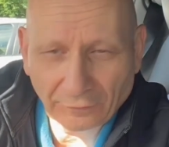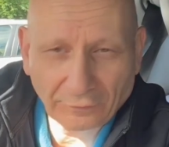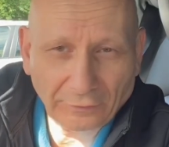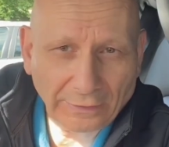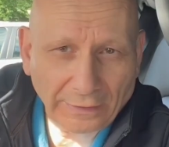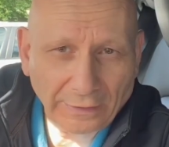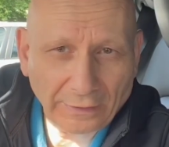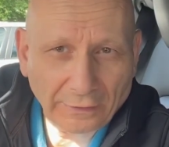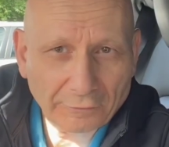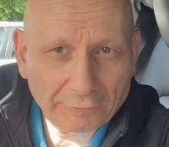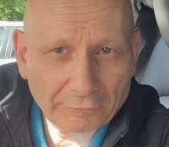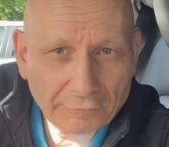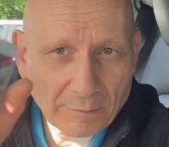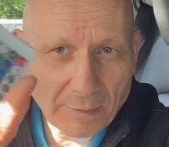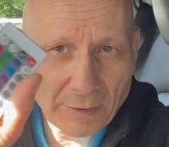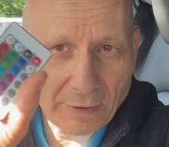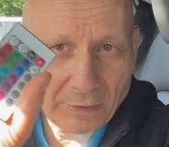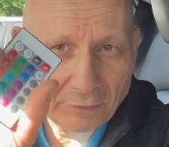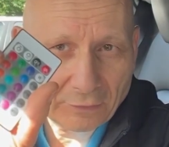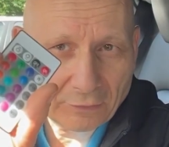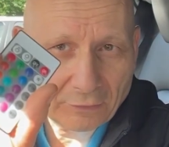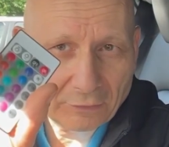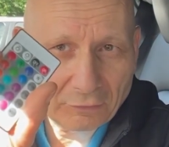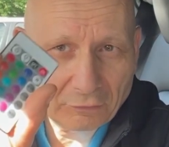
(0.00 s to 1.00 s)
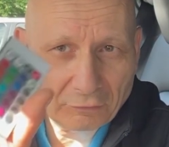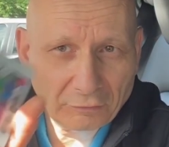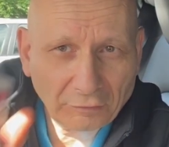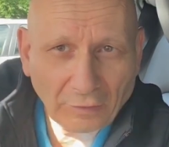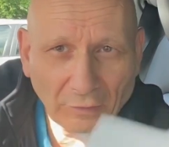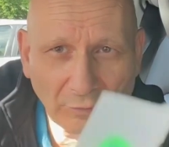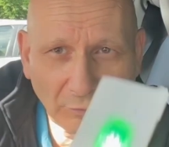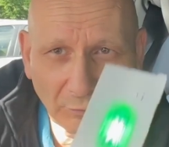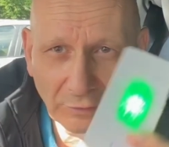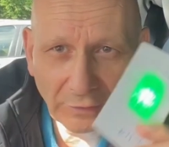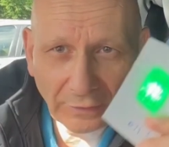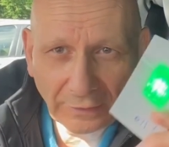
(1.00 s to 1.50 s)
You get the remote
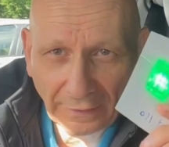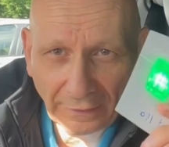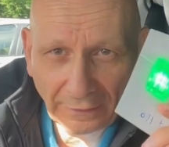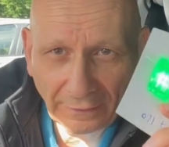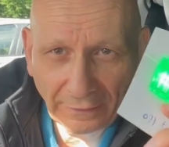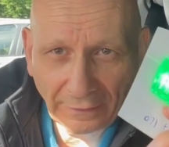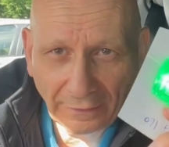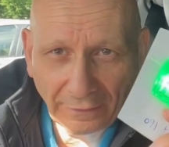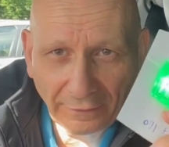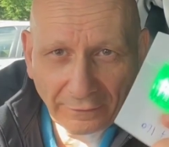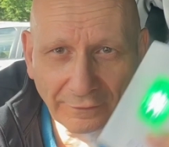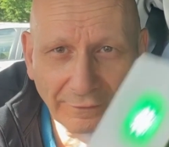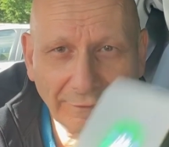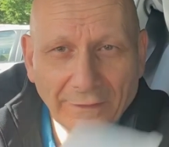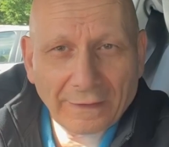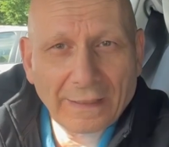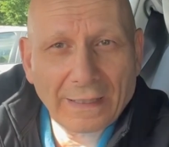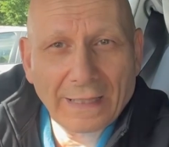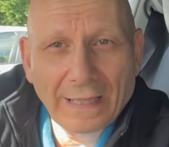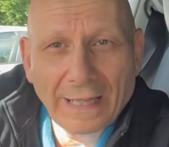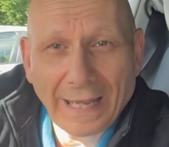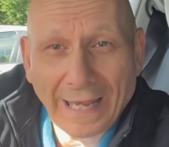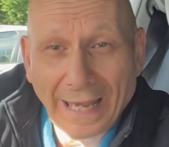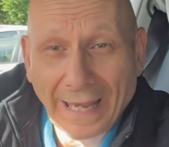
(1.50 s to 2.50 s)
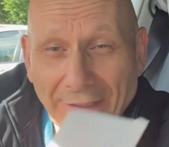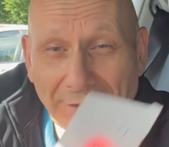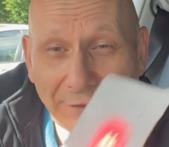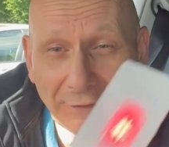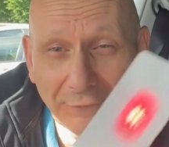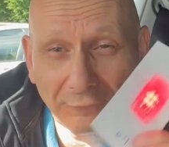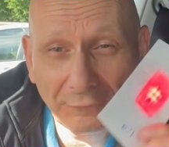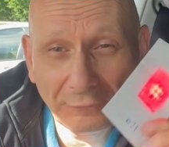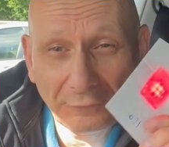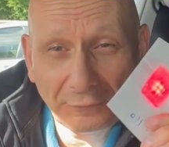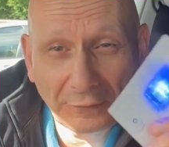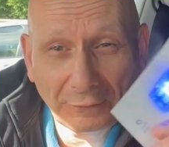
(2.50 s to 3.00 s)
control, you get this, and they're
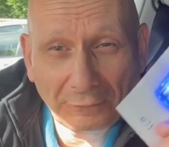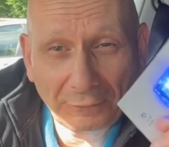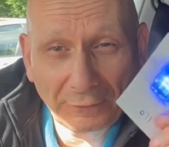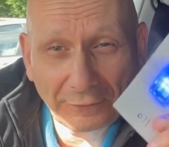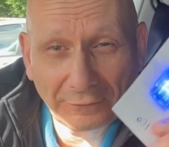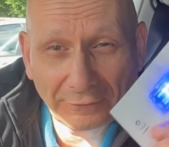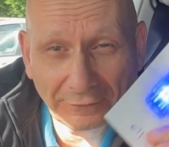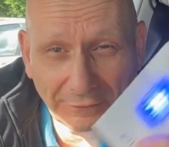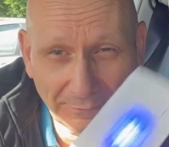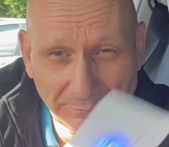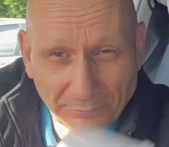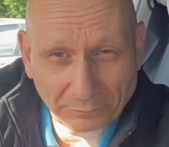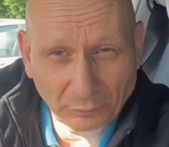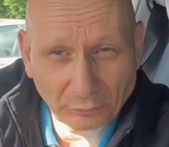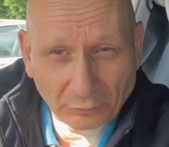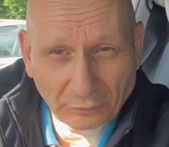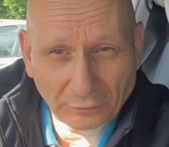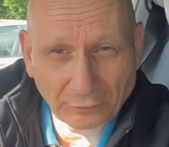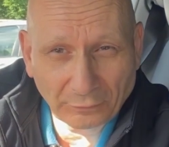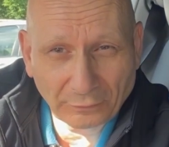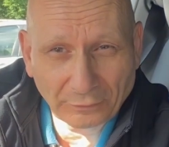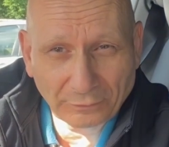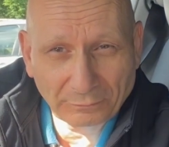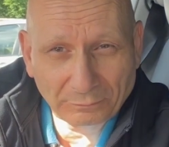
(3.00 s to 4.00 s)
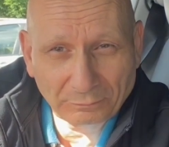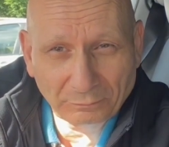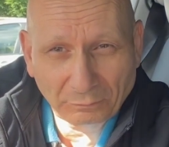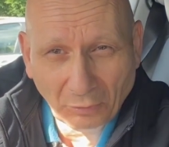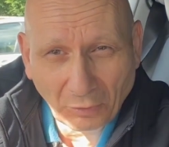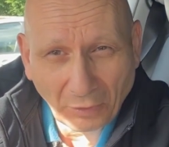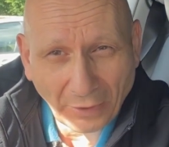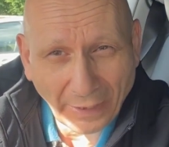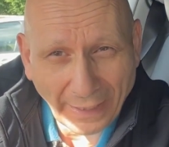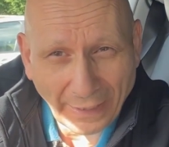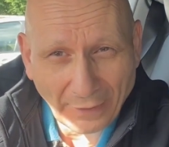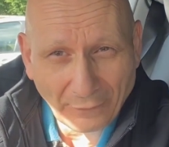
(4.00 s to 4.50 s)
very simple to
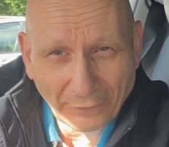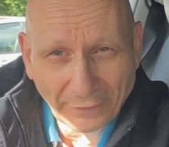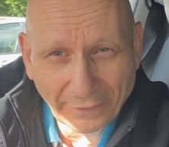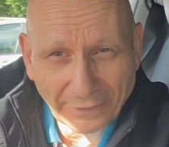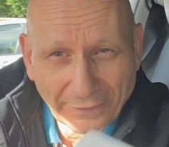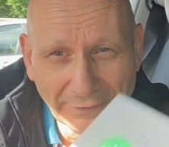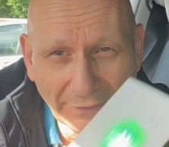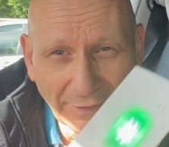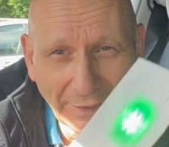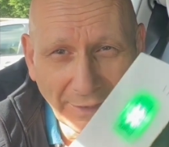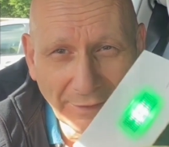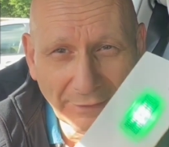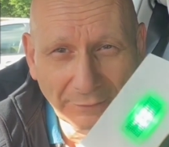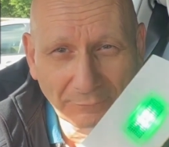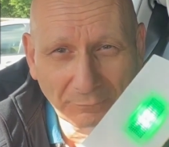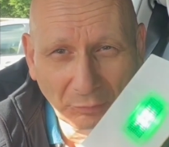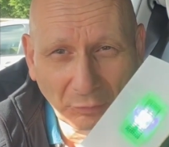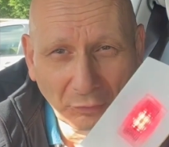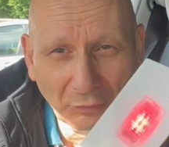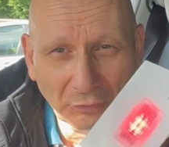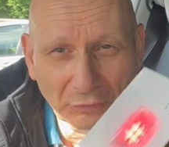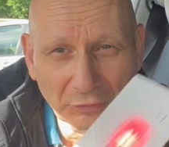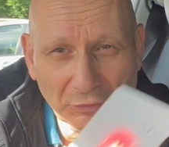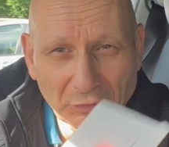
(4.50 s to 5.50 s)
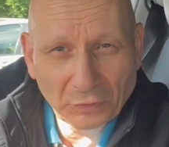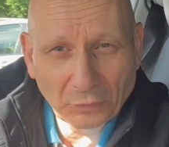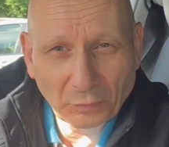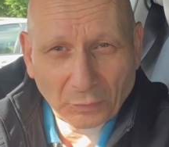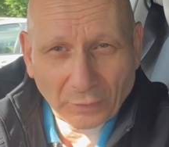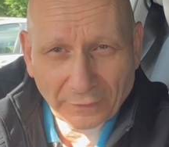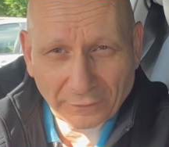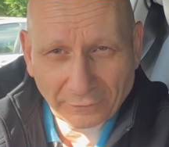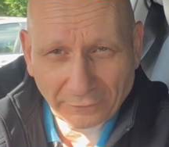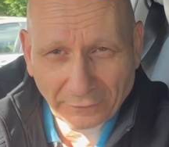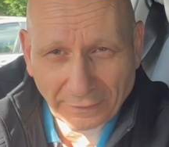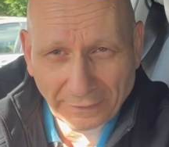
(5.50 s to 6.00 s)
pull out and put new
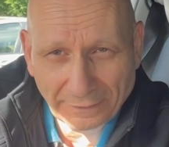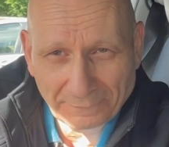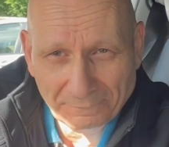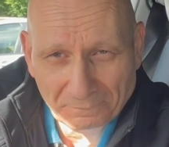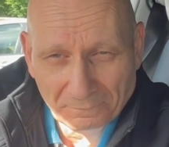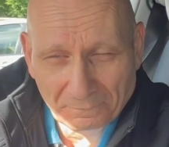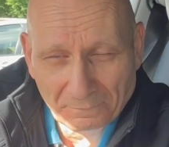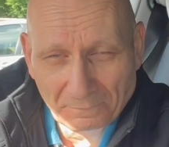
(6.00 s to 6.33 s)
ones in.